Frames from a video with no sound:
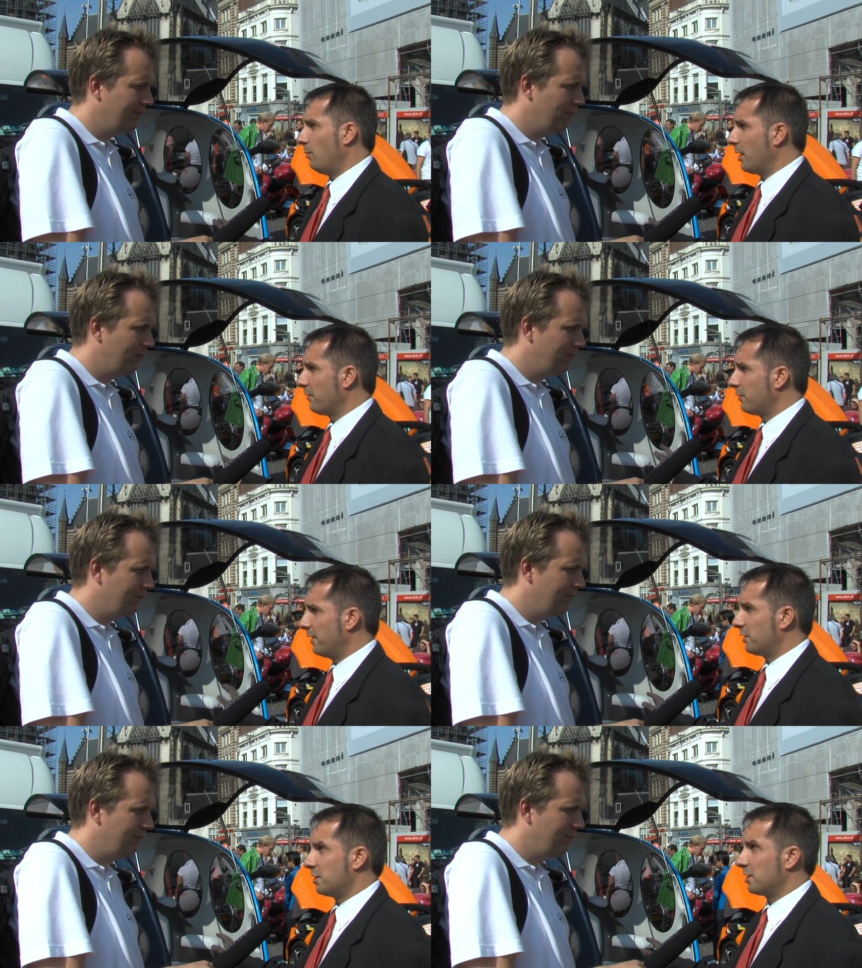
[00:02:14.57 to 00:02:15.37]
Speaker 1: one of the
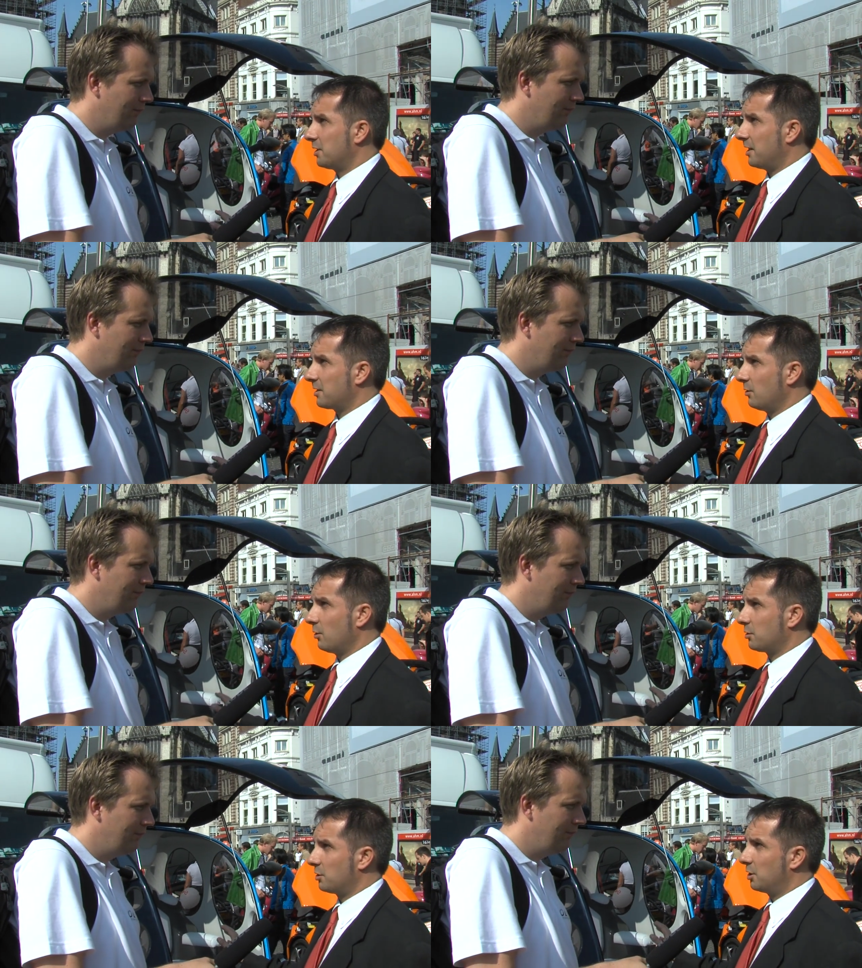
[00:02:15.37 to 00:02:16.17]
advantages is that's a
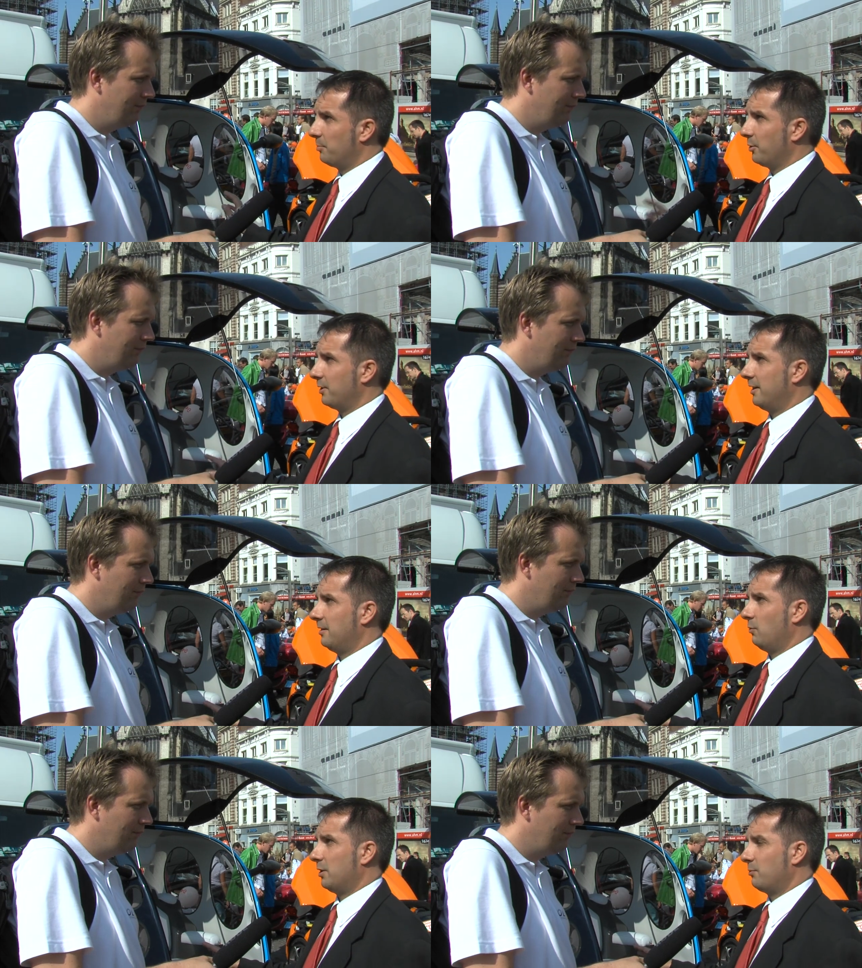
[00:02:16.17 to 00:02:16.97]
lot cheaper
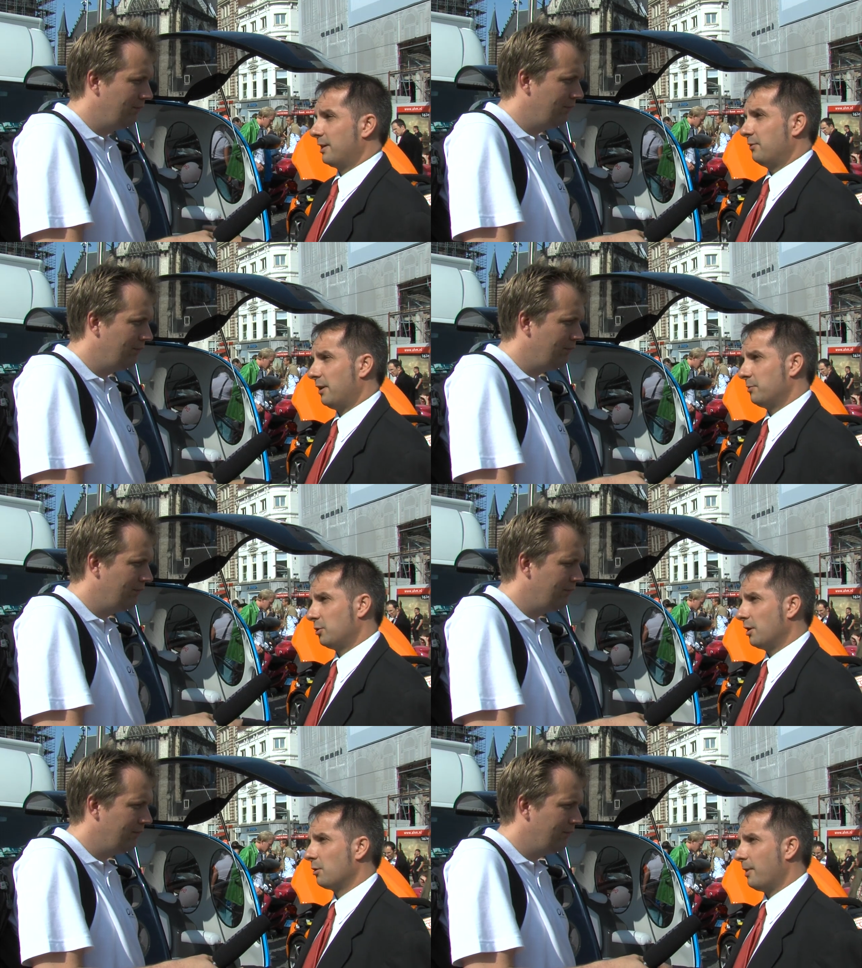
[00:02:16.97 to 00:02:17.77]
than what we can find
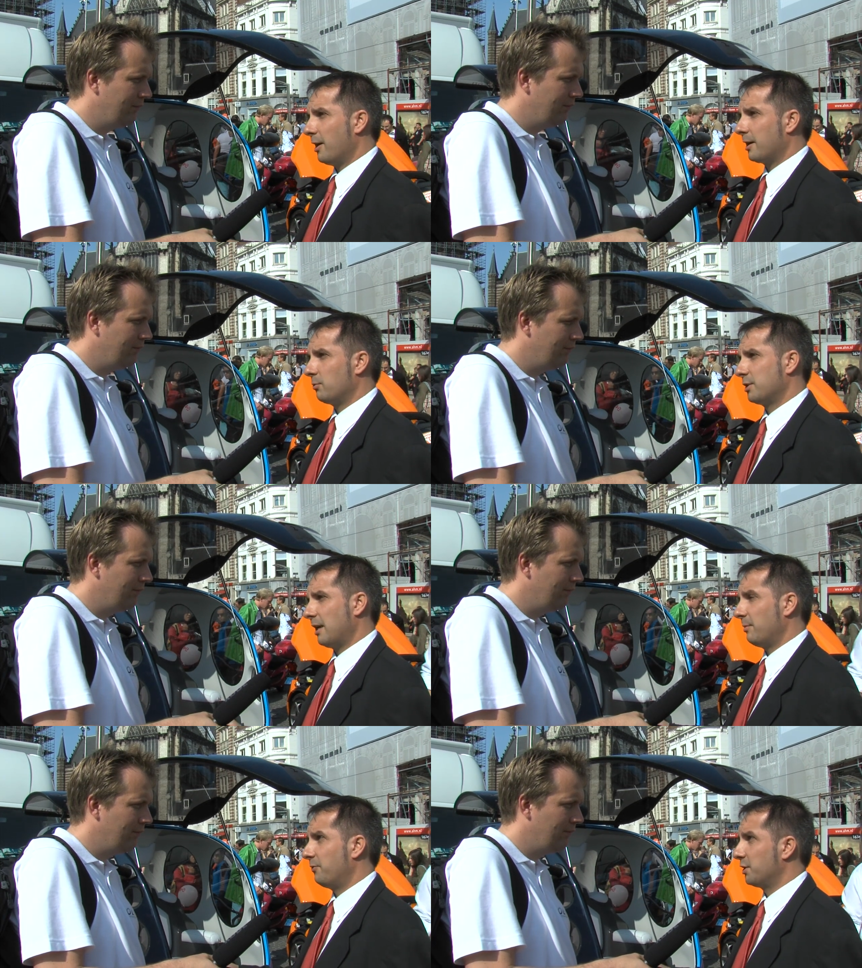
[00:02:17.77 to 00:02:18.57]
today on the market with
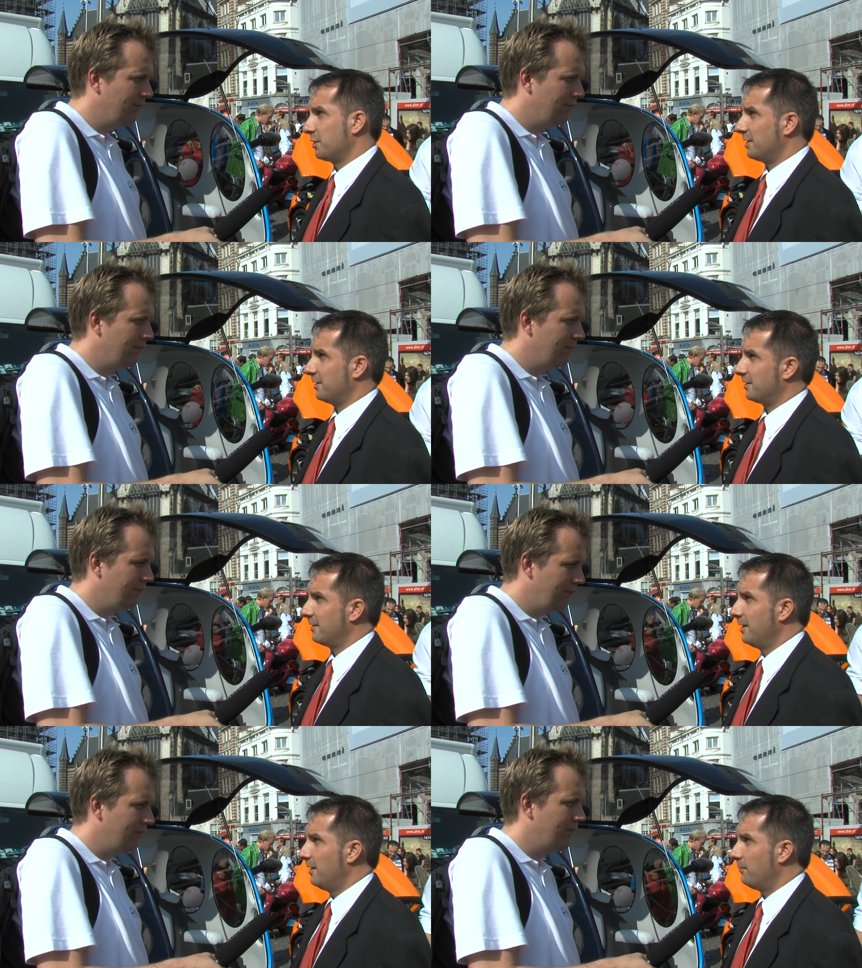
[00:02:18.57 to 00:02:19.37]
same efficiencies.
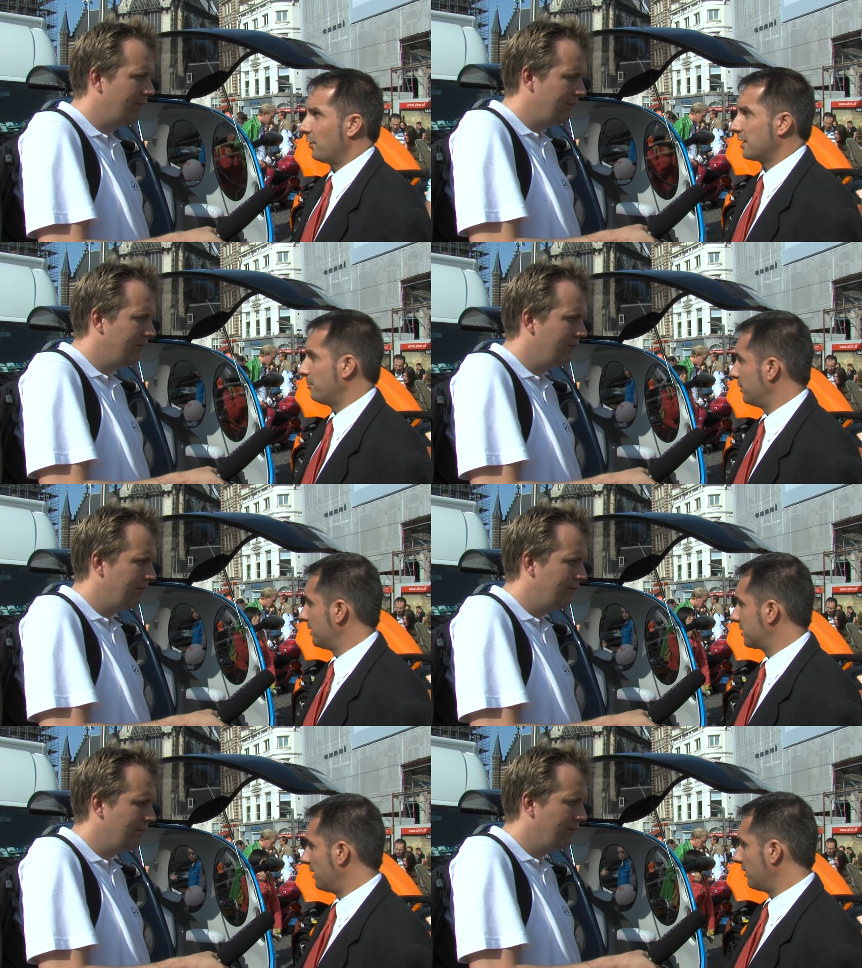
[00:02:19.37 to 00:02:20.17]
For example,
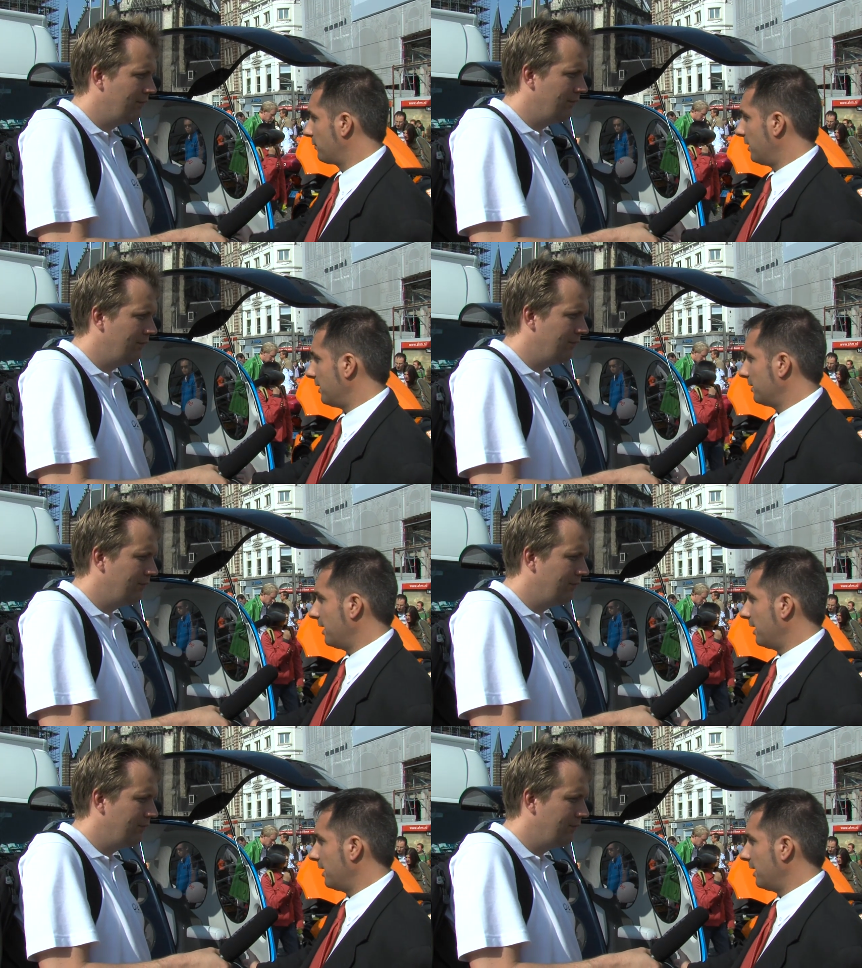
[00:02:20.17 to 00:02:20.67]
this kind of car, the